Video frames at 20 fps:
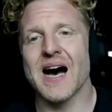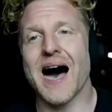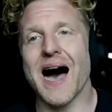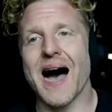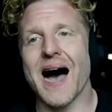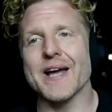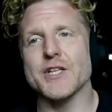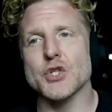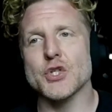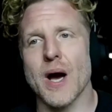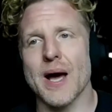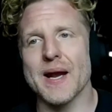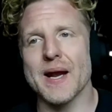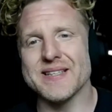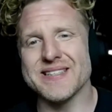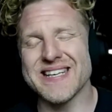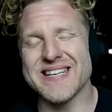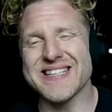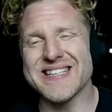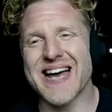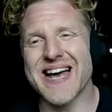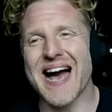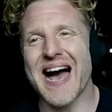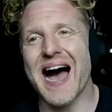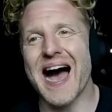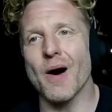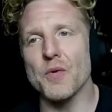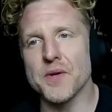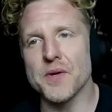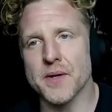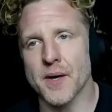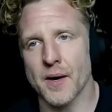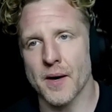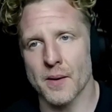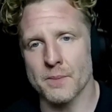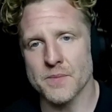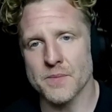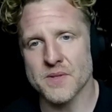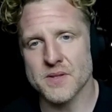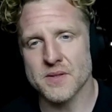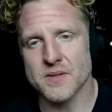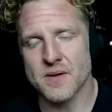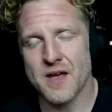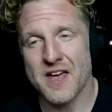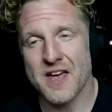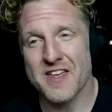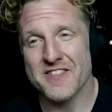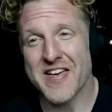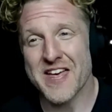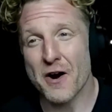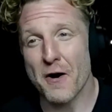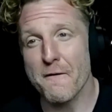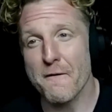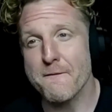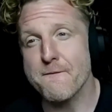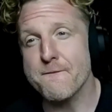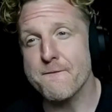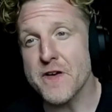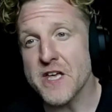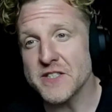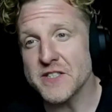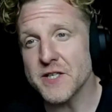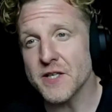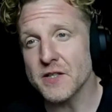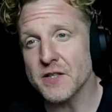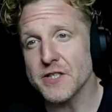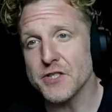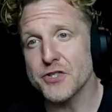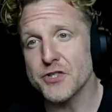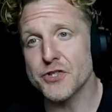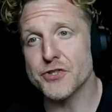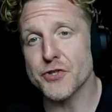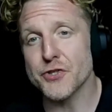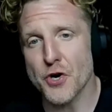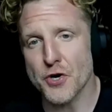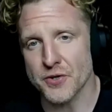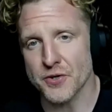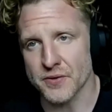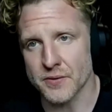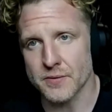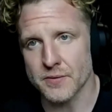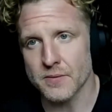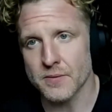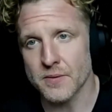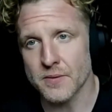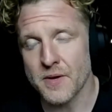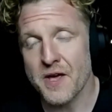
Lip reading: I try to teach outcomes that are physically certain